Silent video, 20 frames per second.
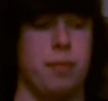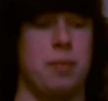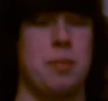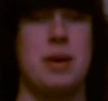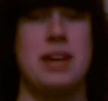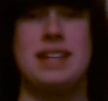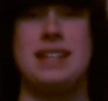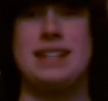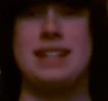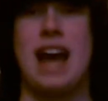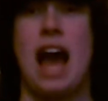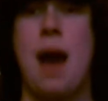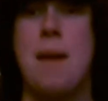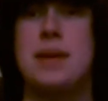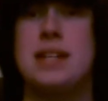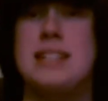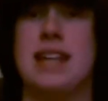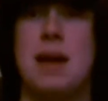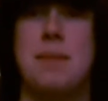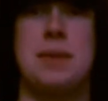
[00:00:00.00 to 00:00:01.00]
But
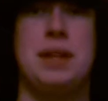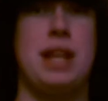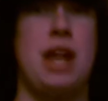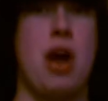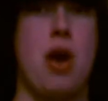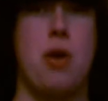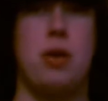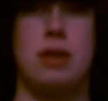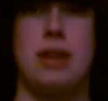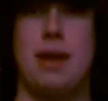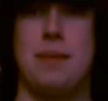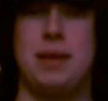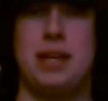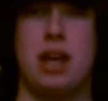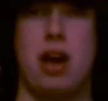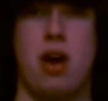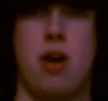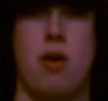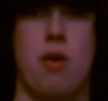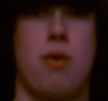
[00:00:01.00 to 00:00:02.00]
comment down below, let me
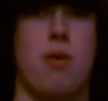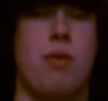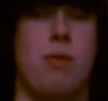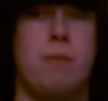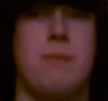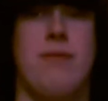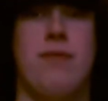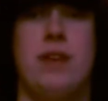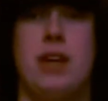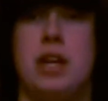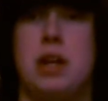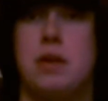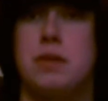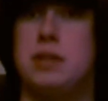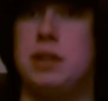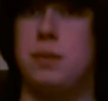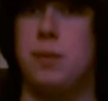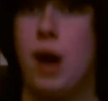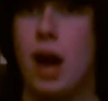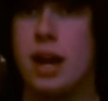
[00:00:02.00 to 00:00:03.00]
know
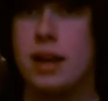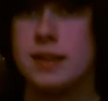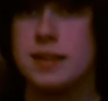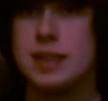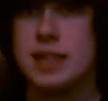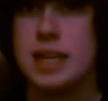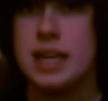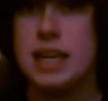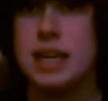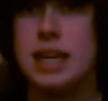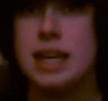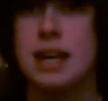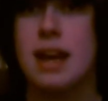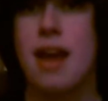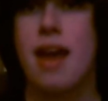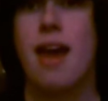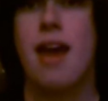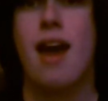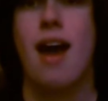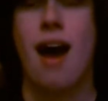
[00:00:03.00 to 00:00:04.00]
videos you want to see.
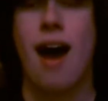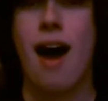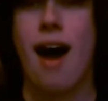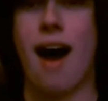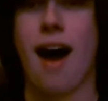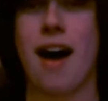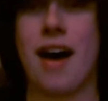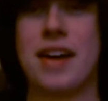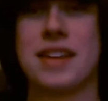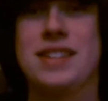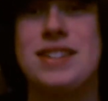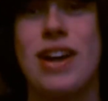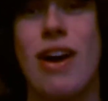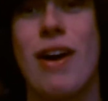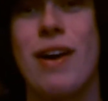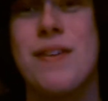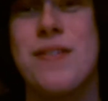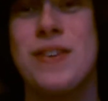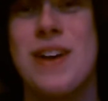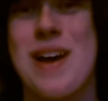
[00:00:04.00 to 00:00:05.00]

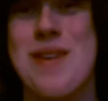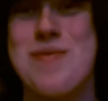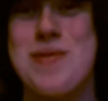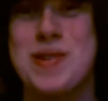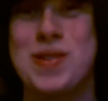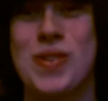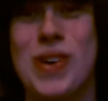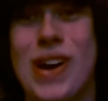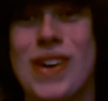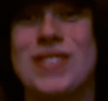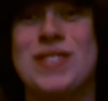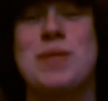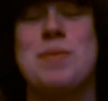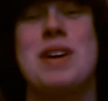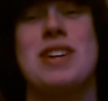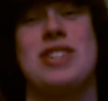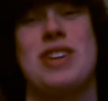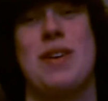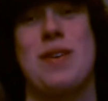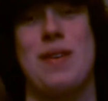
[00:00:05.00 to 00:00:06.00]
Sorry for not being around so
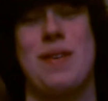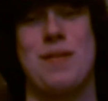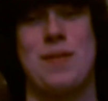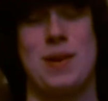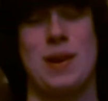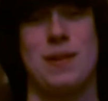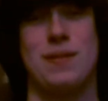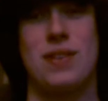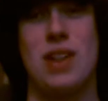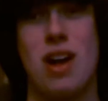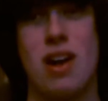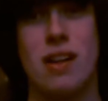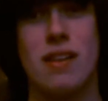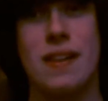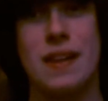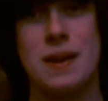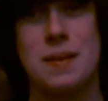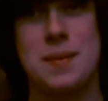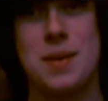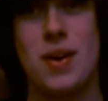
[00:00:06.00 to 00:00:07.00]
much, I want to vlog a
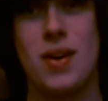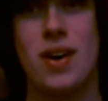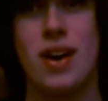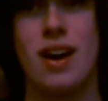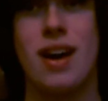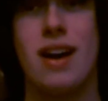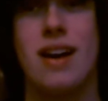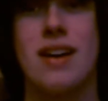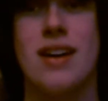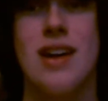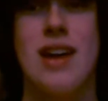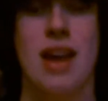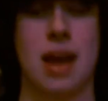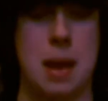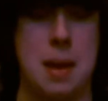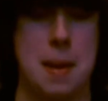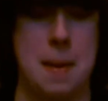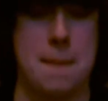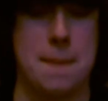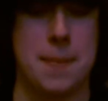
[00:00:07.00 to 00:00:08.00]
little more.
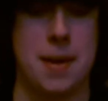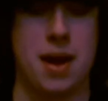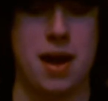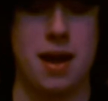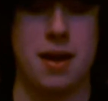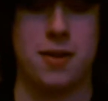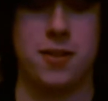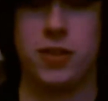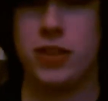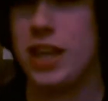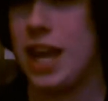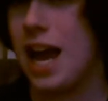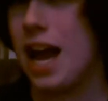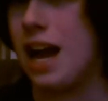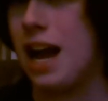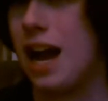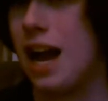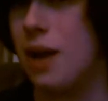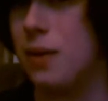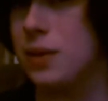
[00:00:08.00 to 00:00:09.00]
But
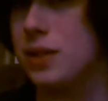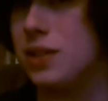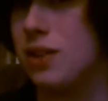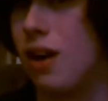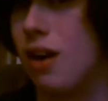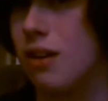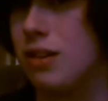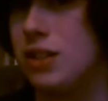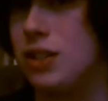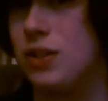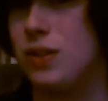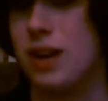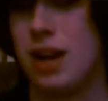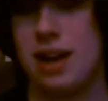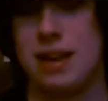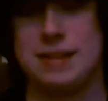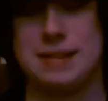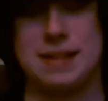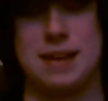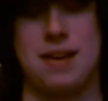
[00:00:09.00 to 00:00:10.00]
yeah, I will talk to you
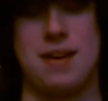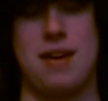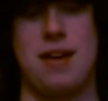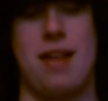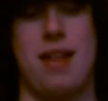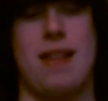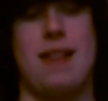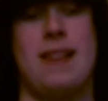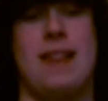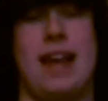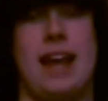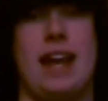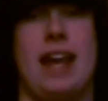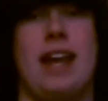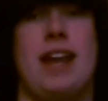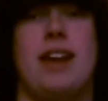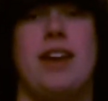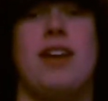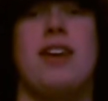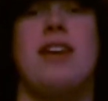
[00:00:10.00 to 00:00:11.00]
guys
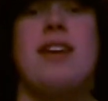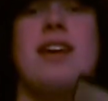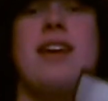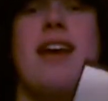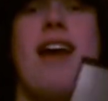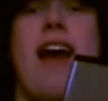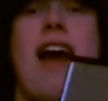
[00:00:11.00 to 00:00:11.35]
later.